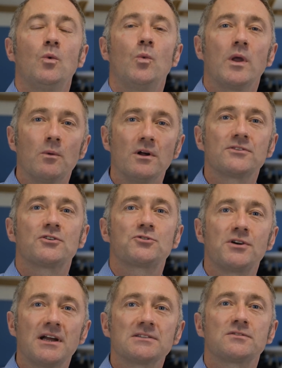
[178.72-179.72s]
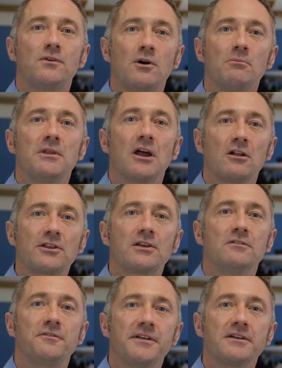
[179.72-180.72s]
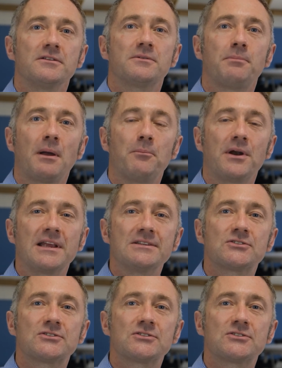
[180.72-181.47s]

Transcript: We want to transform the oligo field by bringing